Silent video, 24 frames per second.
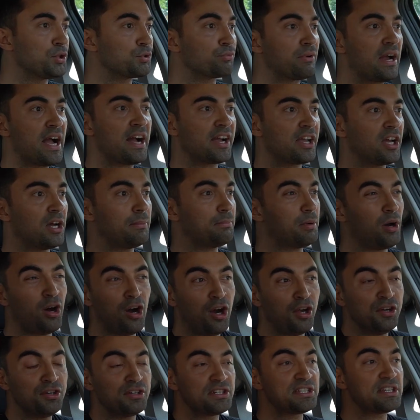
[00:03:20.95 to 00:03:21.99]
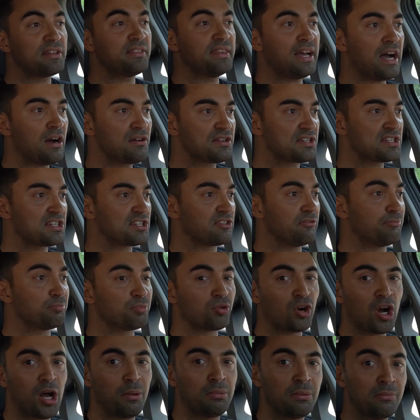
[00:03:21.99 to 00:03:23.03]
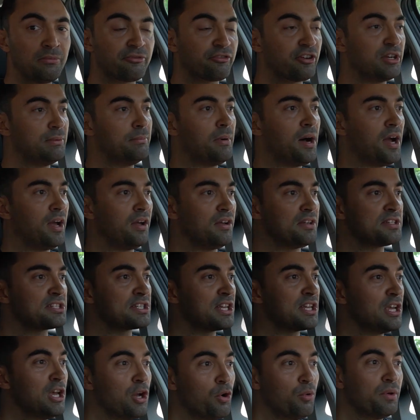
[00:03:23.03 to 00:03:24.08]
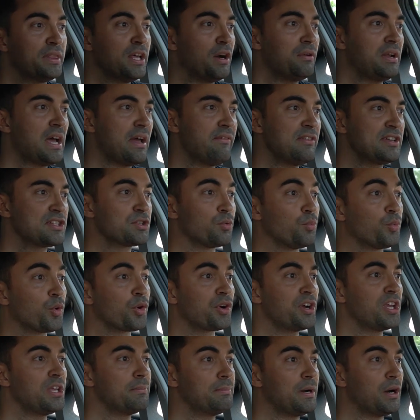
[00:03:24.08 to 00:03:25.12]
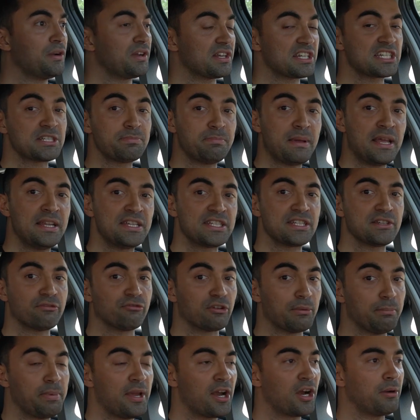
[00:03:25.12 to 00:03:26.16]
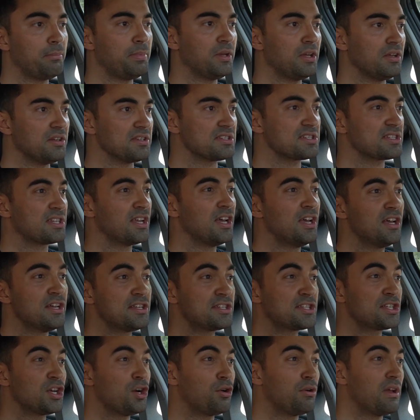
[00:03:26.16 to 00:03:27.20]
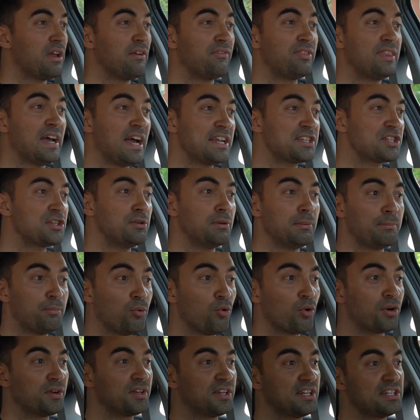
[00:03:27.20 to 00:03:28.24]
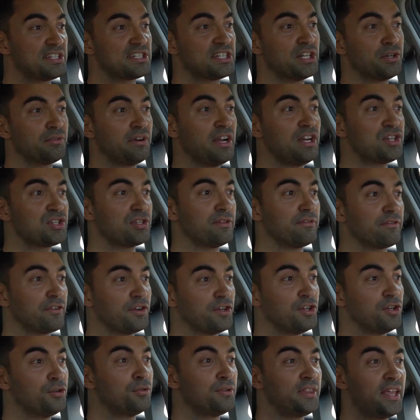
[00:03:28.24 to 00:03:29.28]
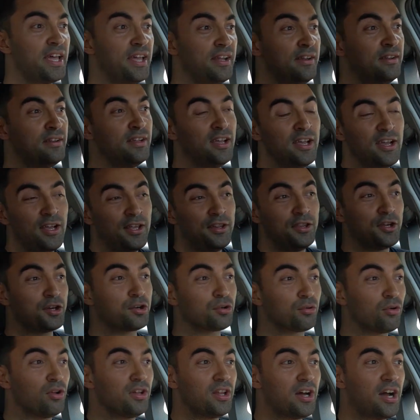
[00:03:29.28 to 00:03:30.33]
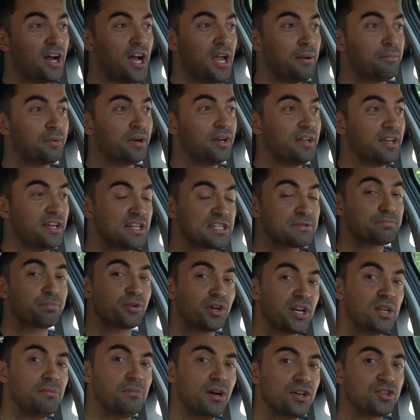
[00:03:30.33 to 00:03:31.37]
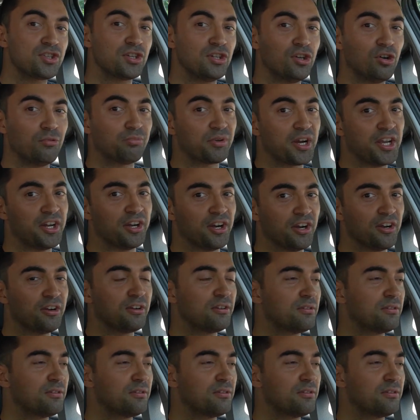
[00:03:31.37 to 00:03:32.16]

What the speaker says: to rack up hundreds of thousands of problem-free miles without having to worry about expensive repair bills. So if that's an important consideration for you, then the Corolla Hybrid is pretty much a no-brainer.